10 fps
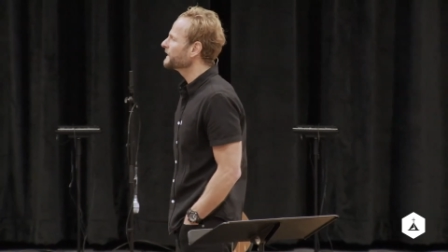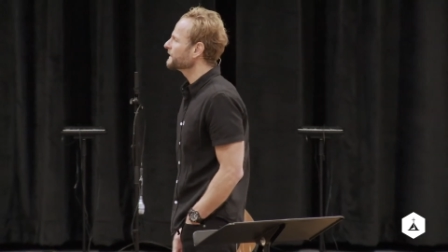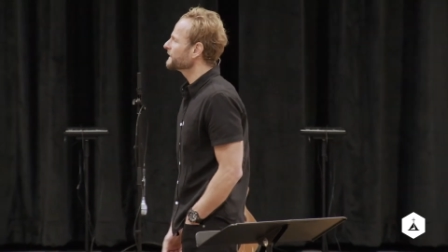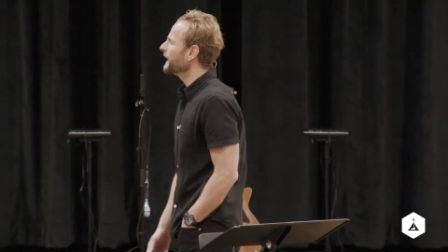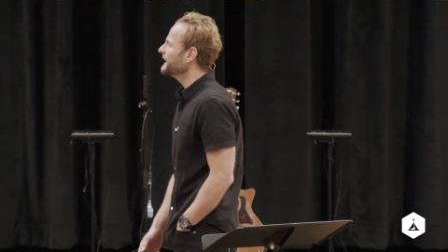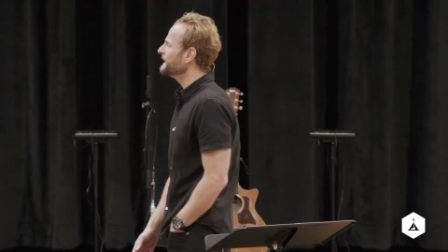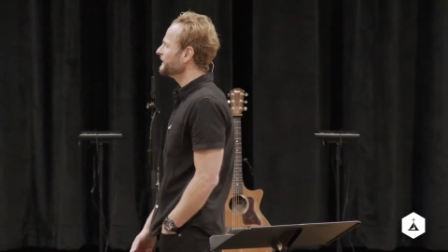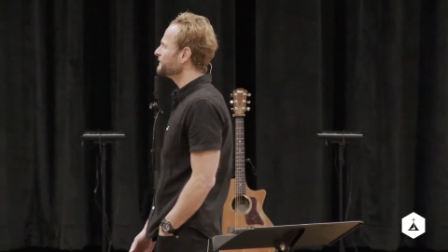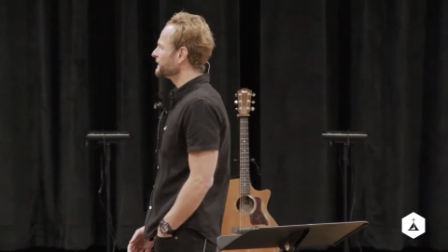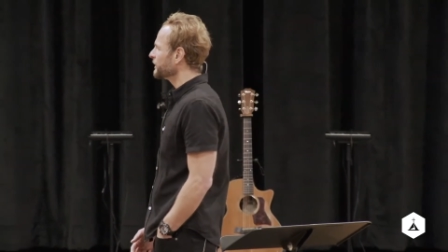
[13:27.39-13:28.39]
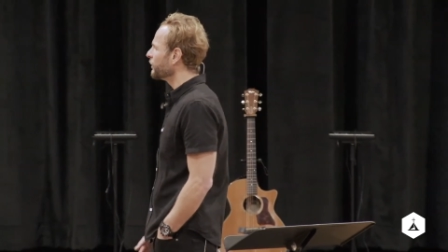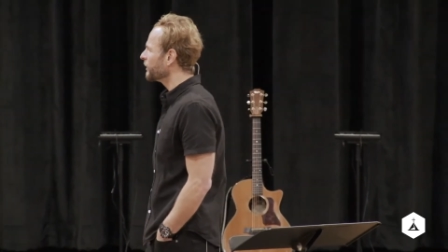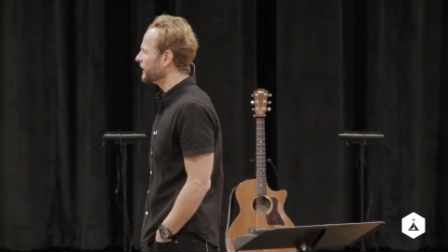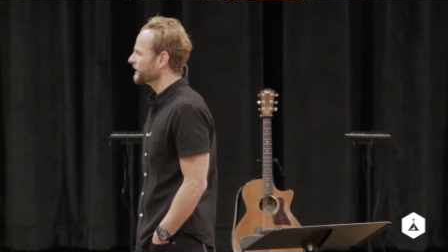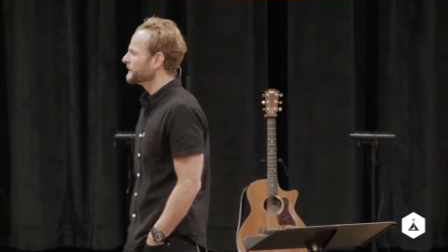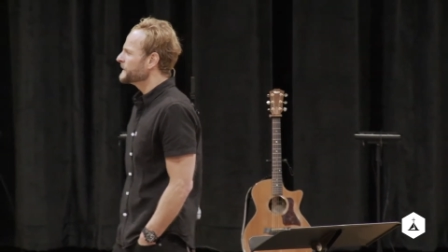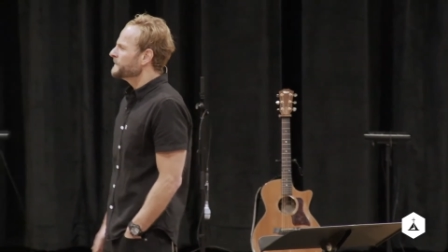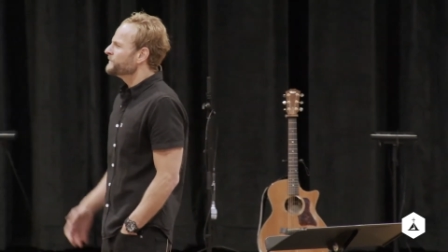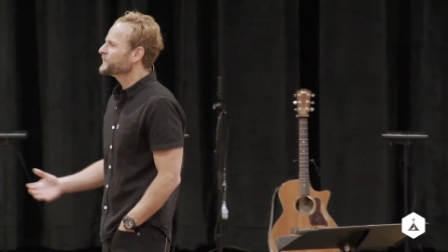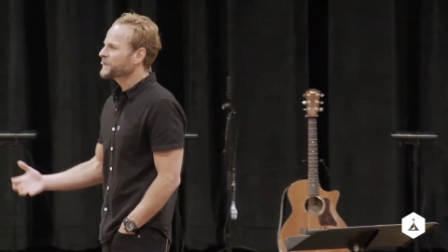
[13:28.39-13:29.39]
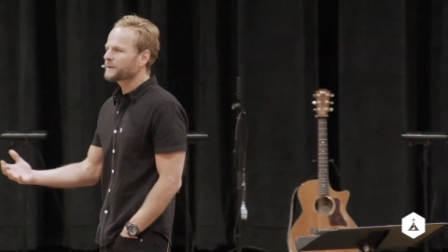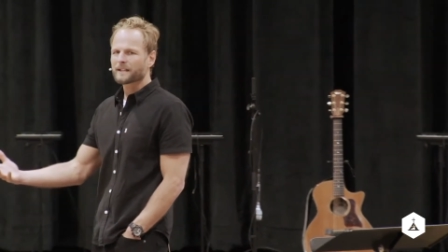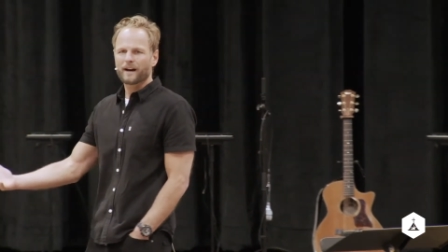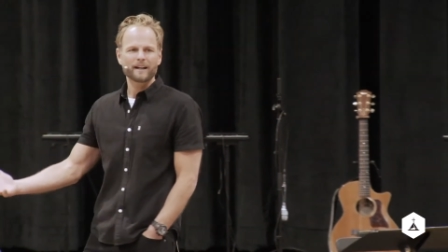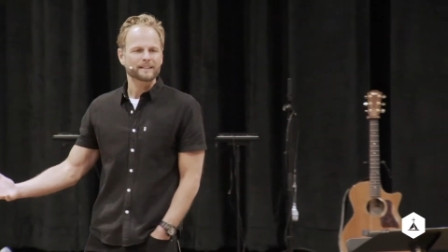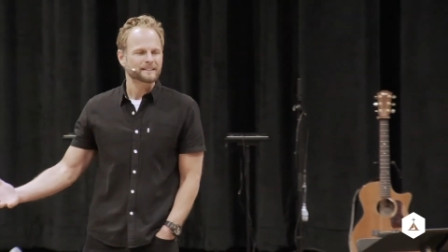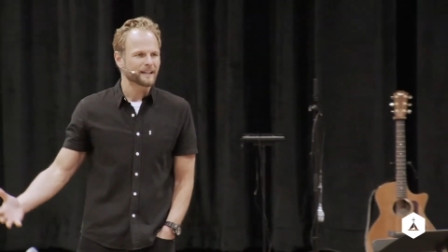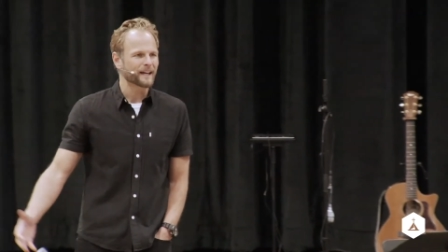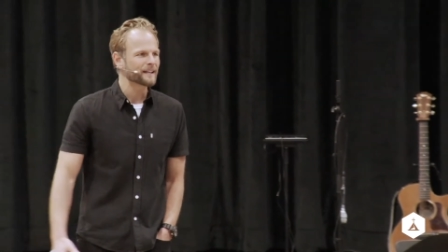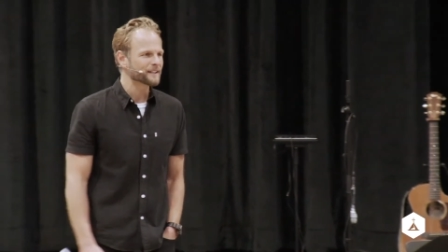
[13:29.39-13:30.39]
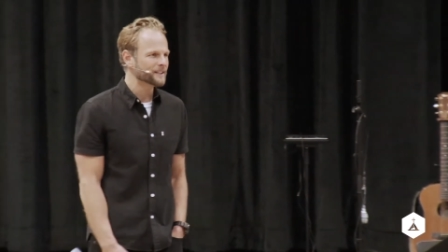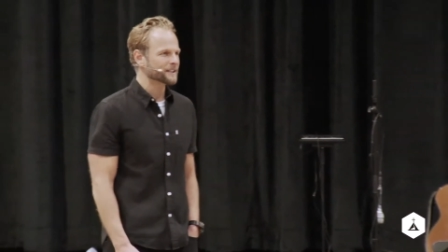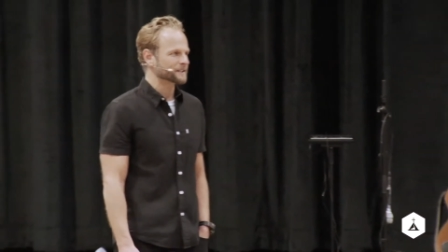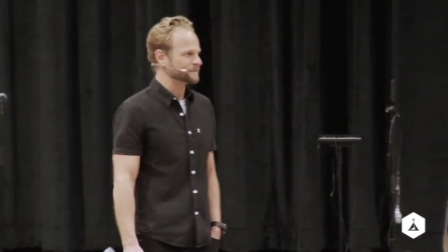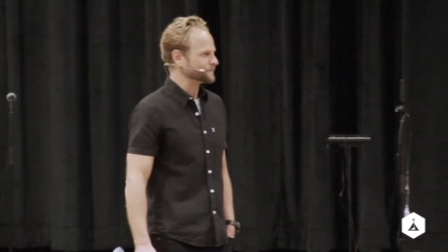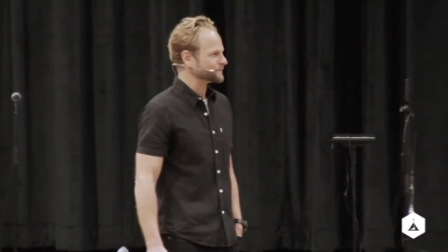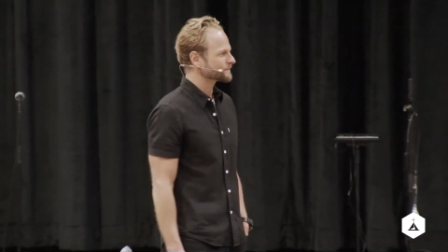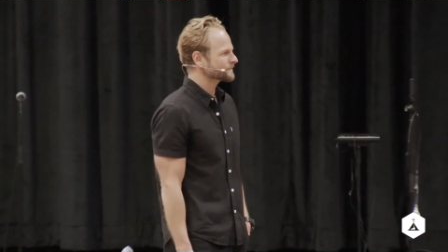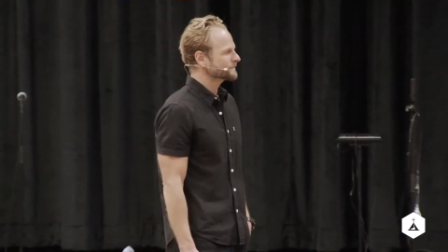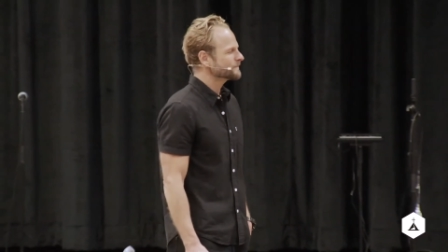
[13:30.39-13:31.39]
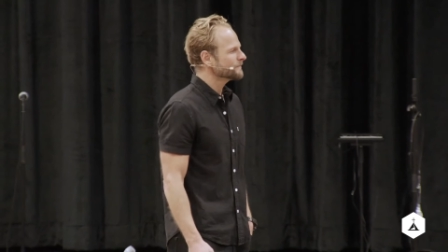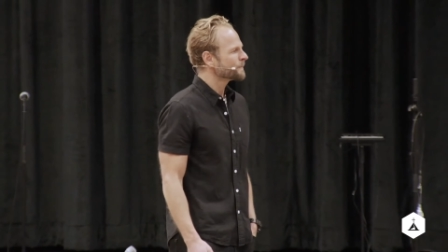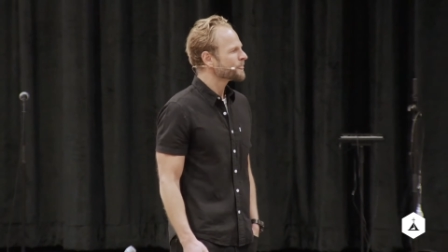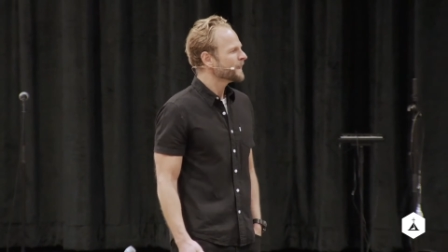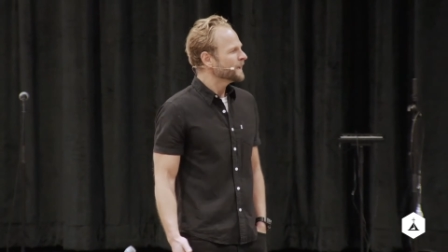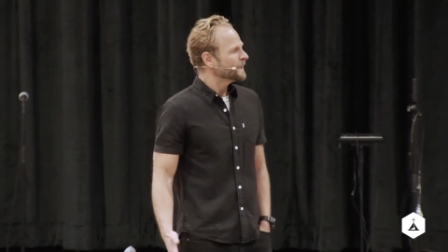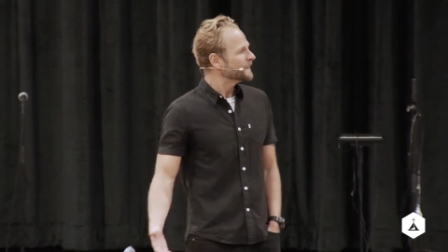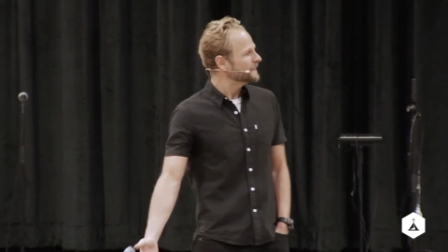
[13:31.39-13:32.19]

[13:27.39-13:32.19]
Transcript: in the light of the Lord. Do you see what God is saying here? That